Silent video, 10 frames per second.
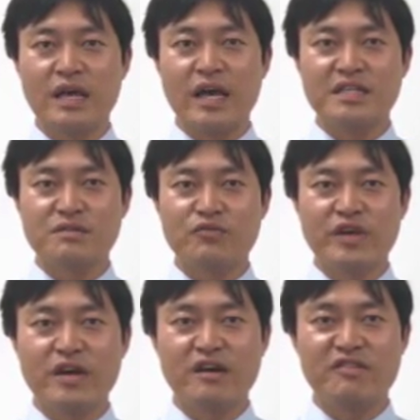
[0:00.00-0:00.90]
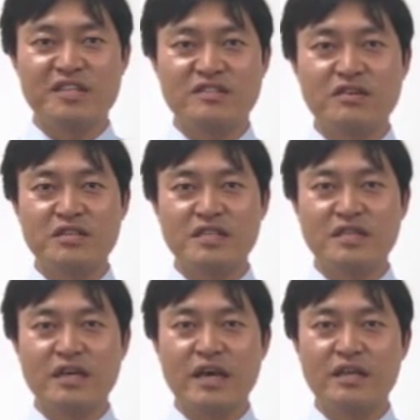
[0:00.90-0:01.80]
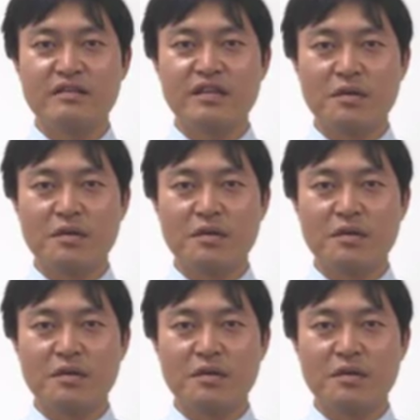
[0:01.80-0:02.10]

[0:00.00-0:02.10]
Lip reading: as we are researching and